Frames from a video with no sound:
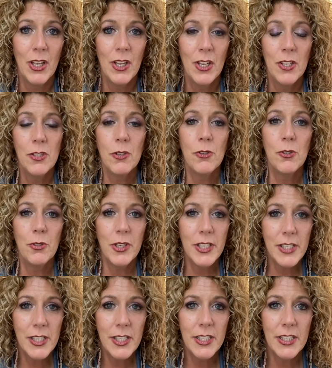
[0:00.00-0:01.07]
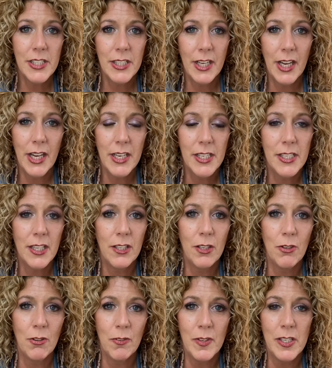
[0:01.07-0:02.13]
So trust in the signs that
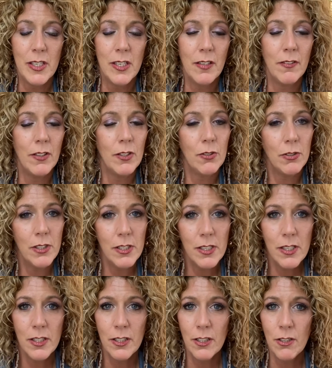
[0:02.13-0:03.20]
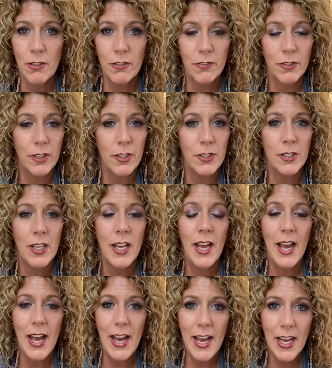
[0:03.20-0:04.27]
you're receiving, trust in the universe,
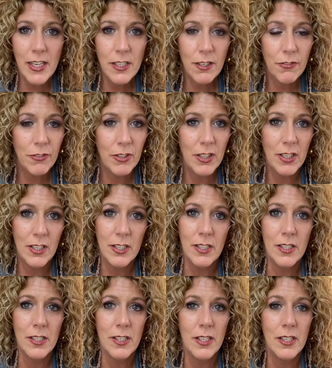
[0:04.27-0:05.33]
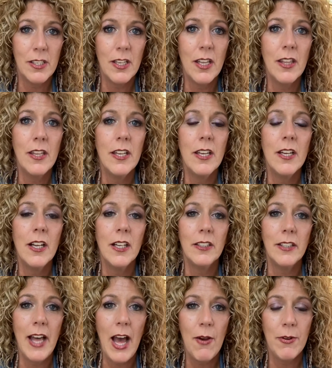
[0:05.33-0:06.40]
ask for the assistance, and then
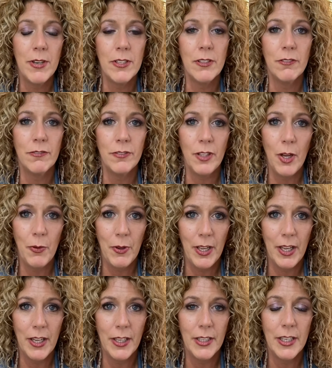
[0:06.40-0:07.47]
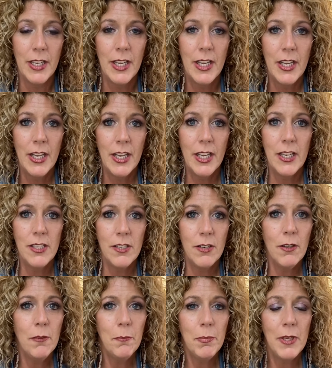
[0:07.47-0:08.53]
allow it to flow in. And
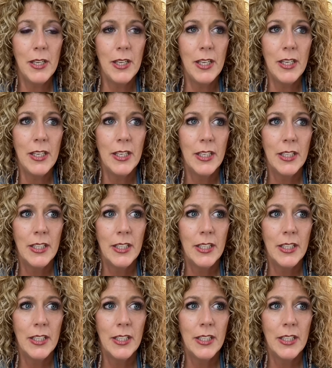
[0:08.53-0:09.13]
don't be,